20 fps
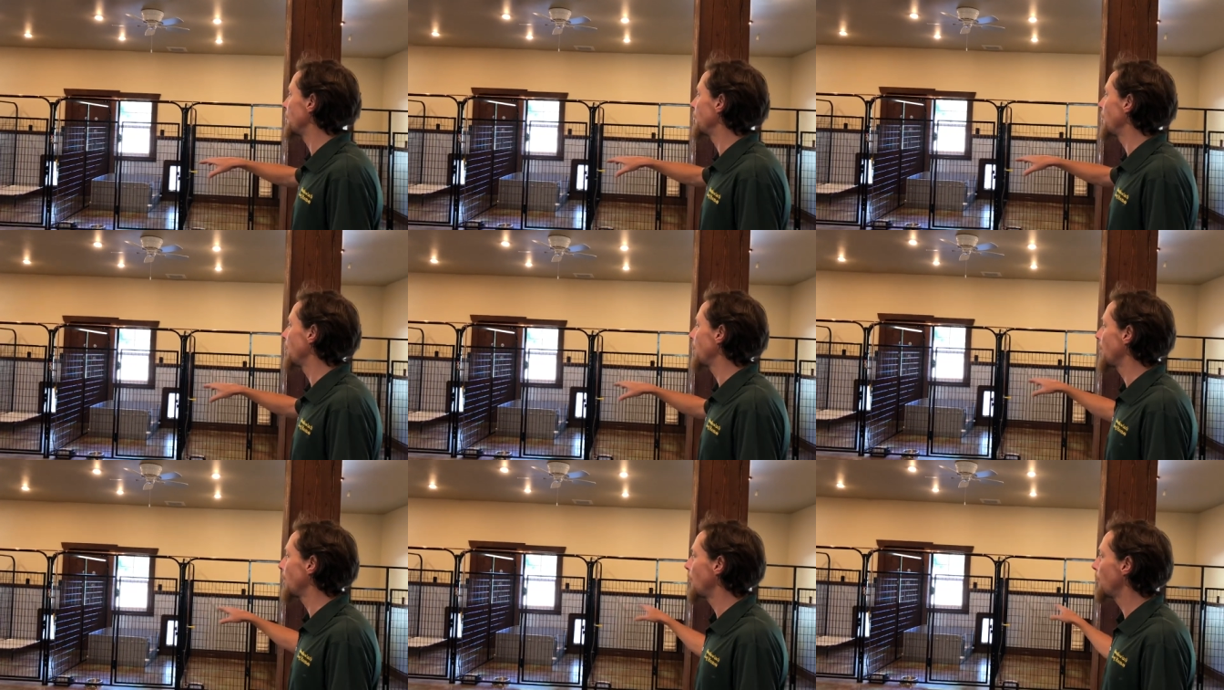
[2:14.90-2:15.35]

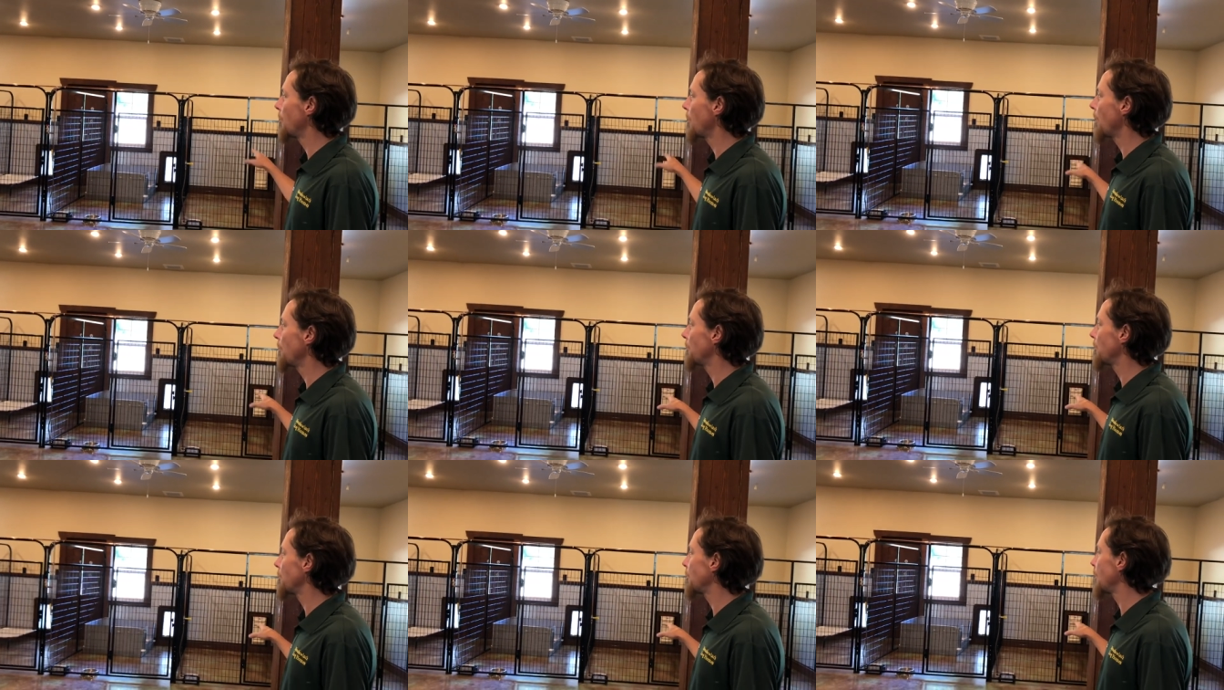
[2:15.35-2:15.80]
right now we
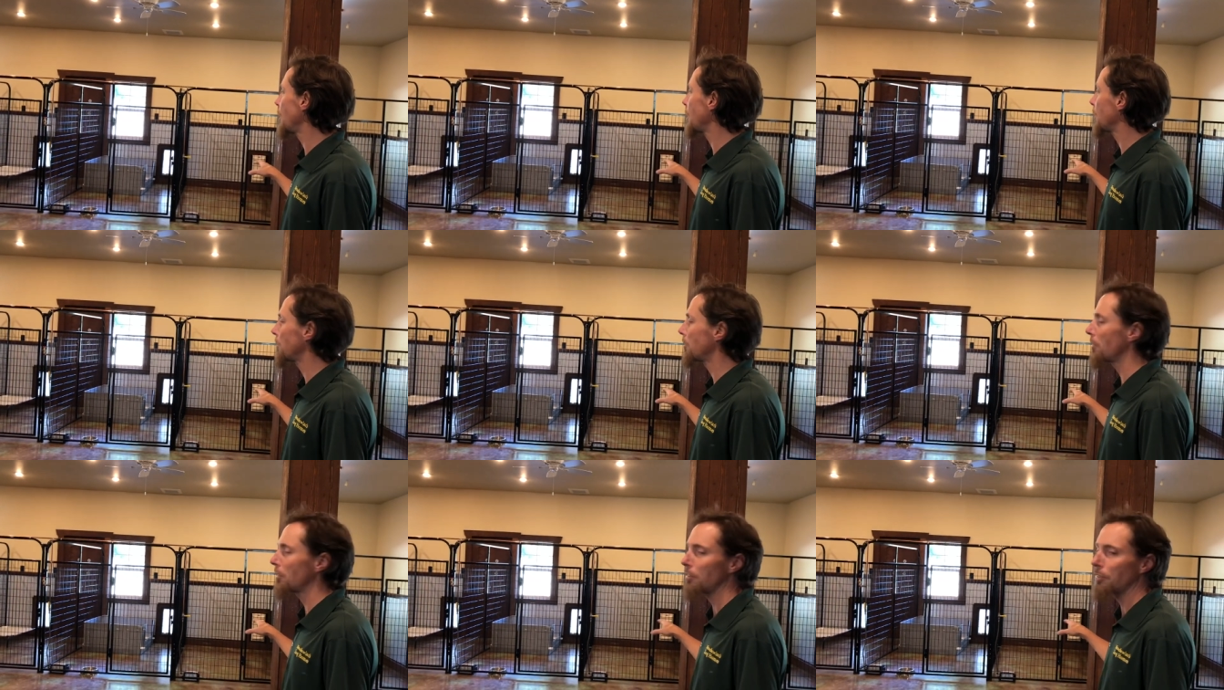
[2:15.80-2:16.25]
have
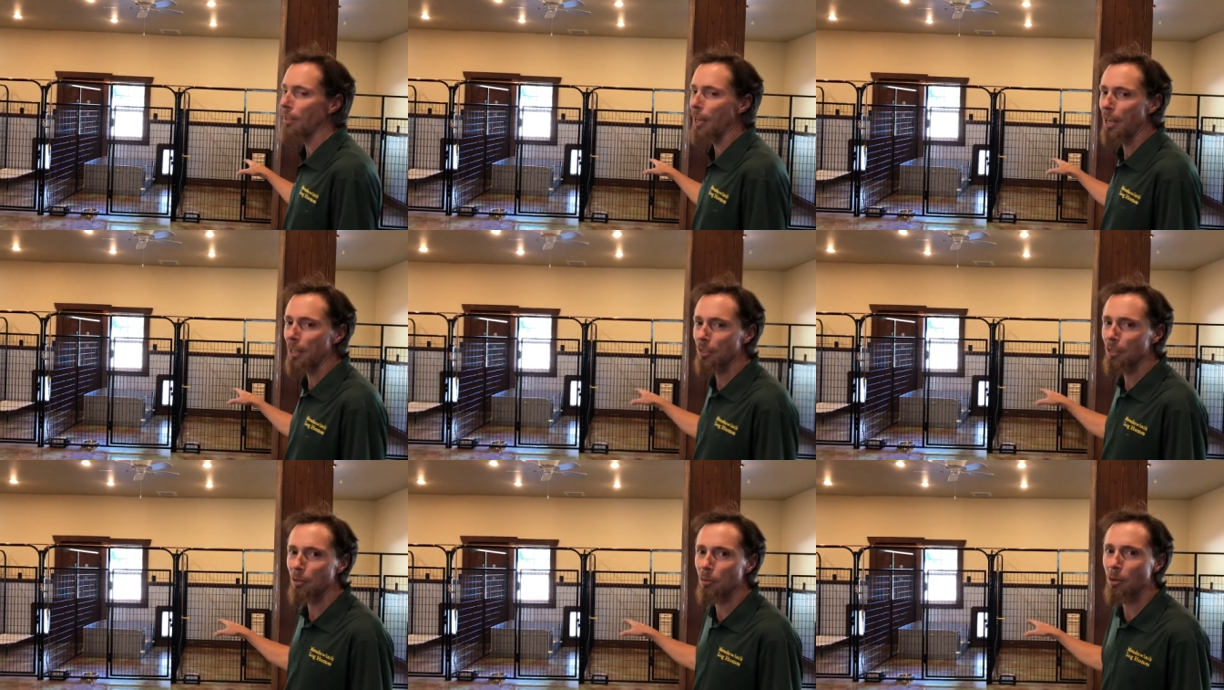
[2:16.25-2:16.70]
six, the
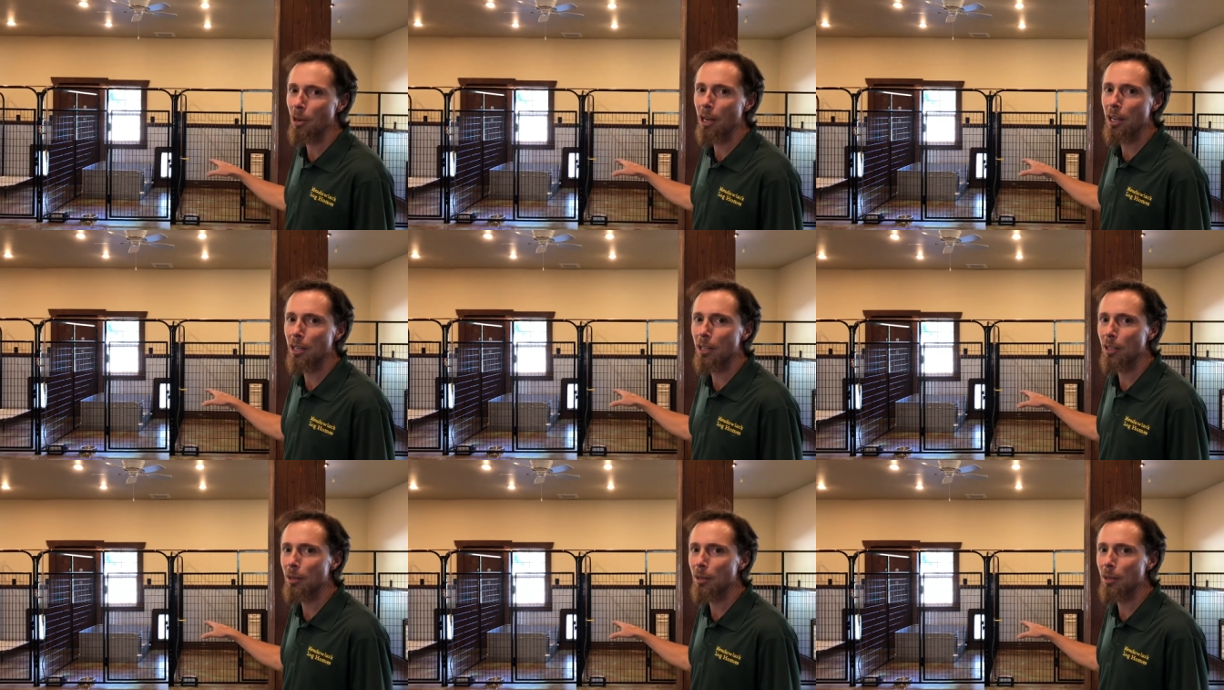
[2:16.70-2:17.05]
exact derived